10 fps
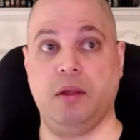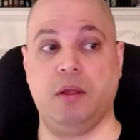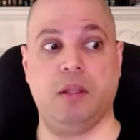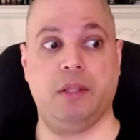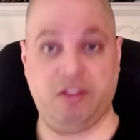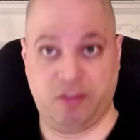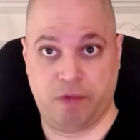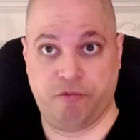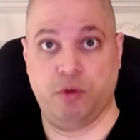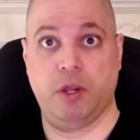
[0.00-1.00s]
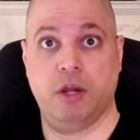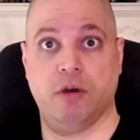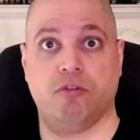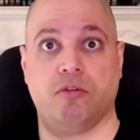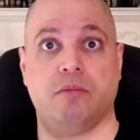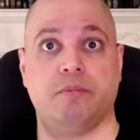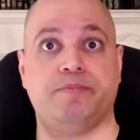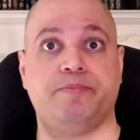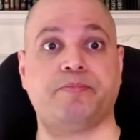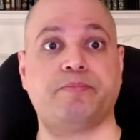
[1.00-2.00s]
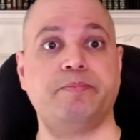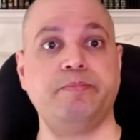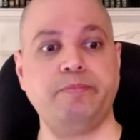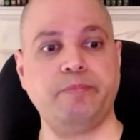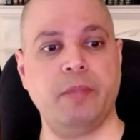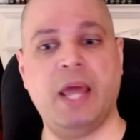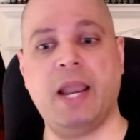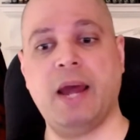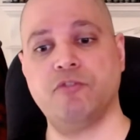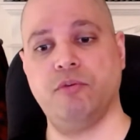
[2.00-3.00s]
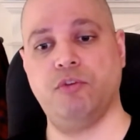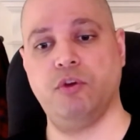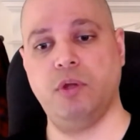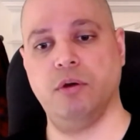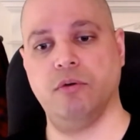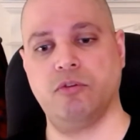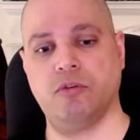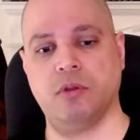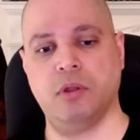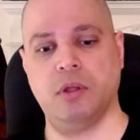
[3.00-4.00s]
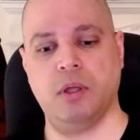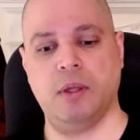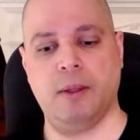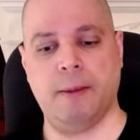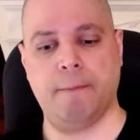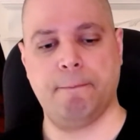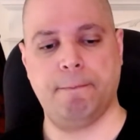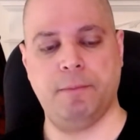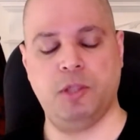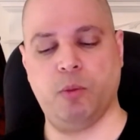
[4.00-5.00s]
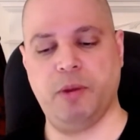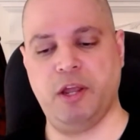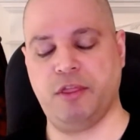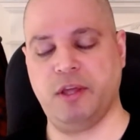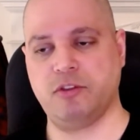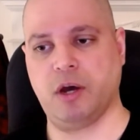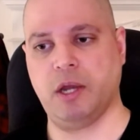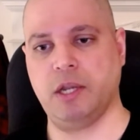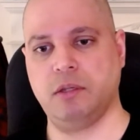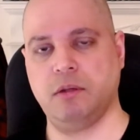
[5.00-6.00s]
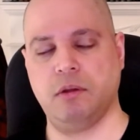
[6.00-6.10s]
let's say a few years. And after a few years, nobody thinks on it.